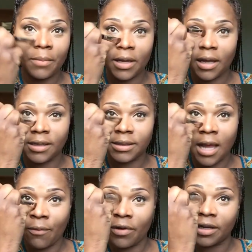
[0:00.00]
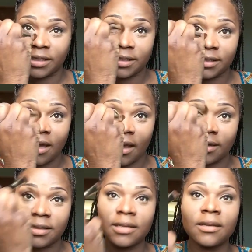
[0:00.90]
because I want to
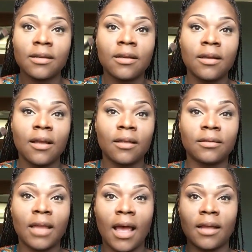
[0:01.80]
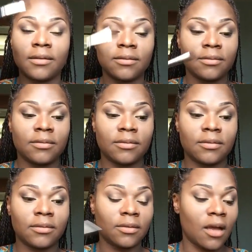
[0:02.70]
set that
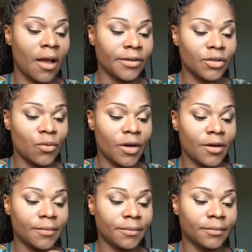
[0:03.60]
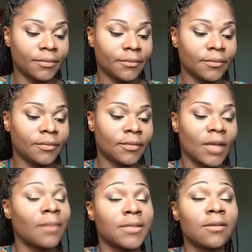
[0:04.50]
contour.
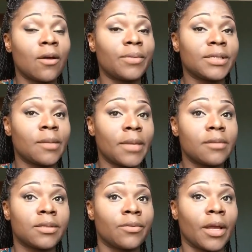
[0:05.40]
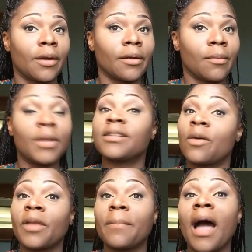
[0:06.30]
I'm still going to put something else on there, but it's
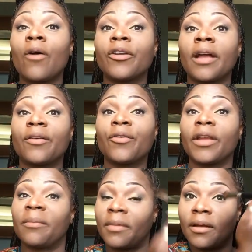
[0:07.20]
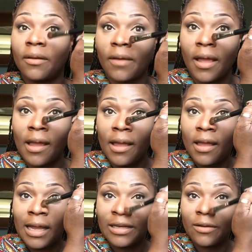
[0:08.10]
going to be a powder, not a cream, okay?
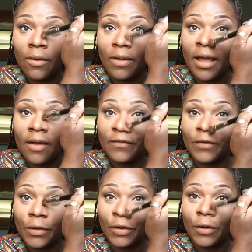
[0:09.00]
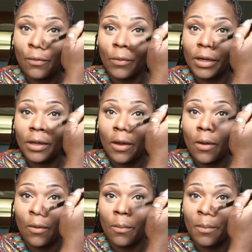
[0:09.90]
And you don't ever want to
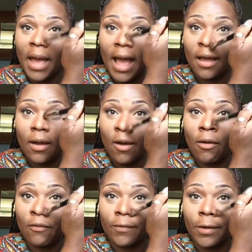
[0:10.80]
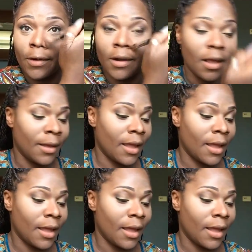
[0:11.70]
go back over